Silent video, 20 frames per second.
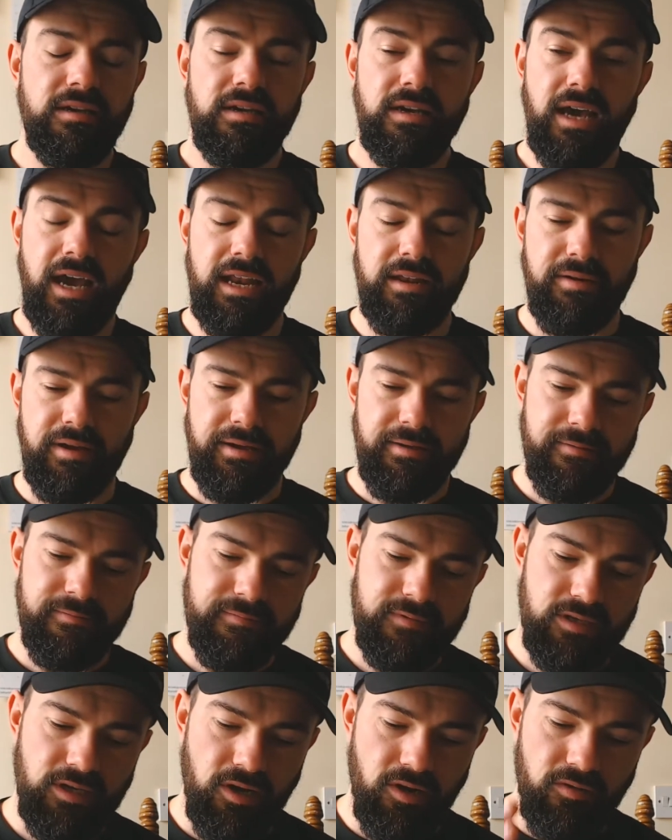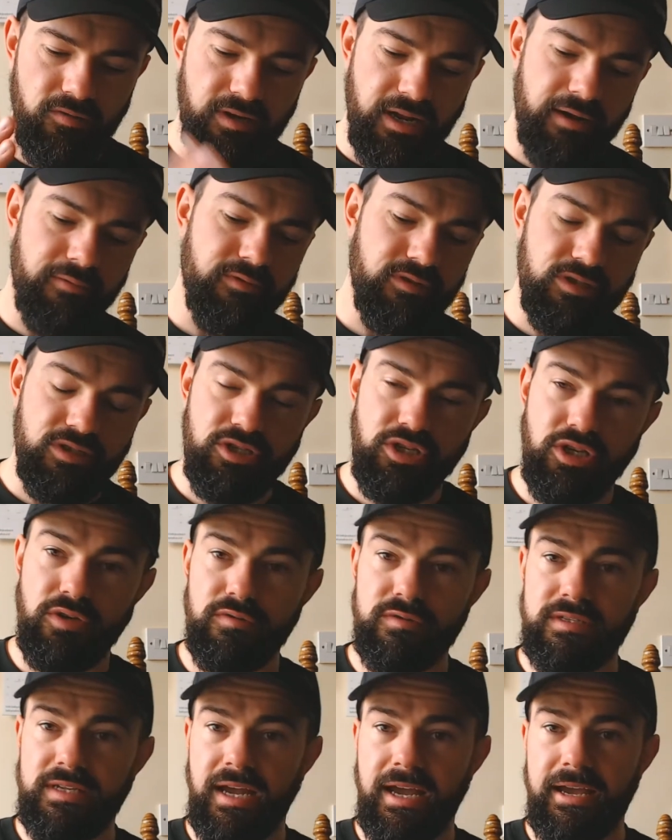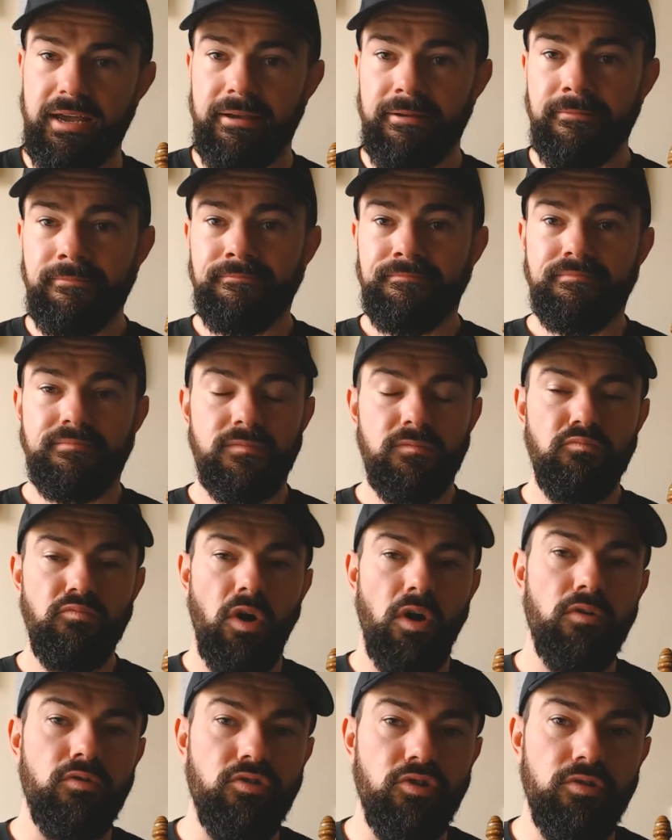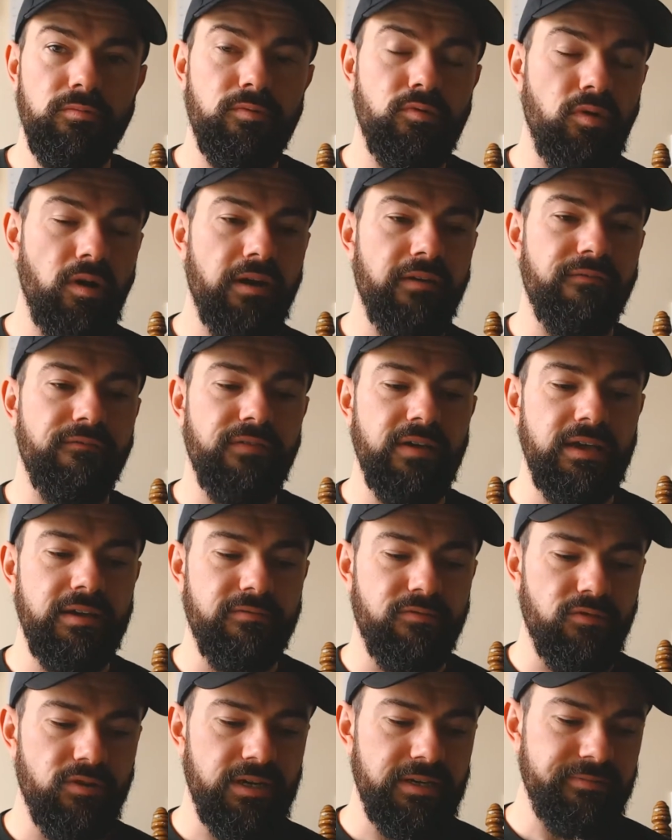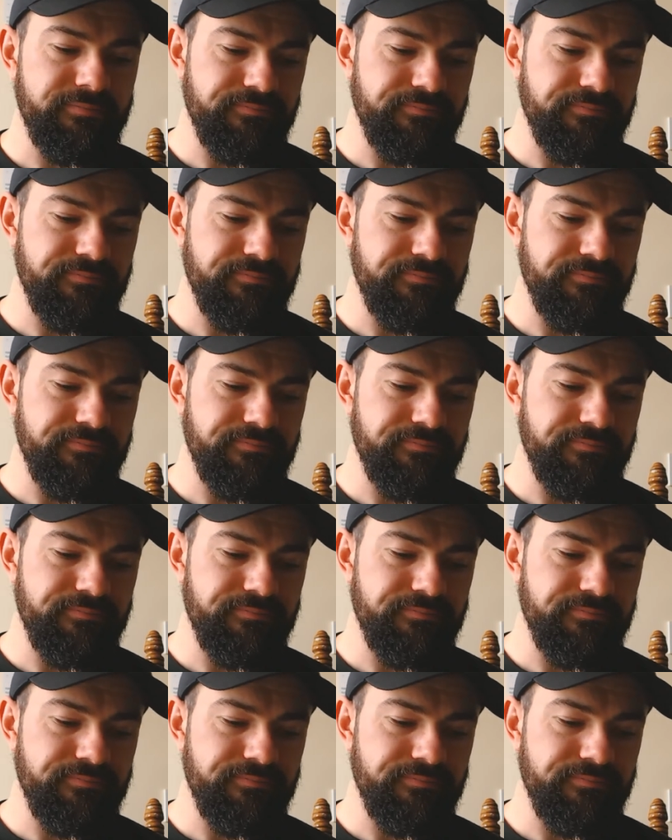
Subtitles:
Anyway, so that was Tuesday. Woke up quite fevery.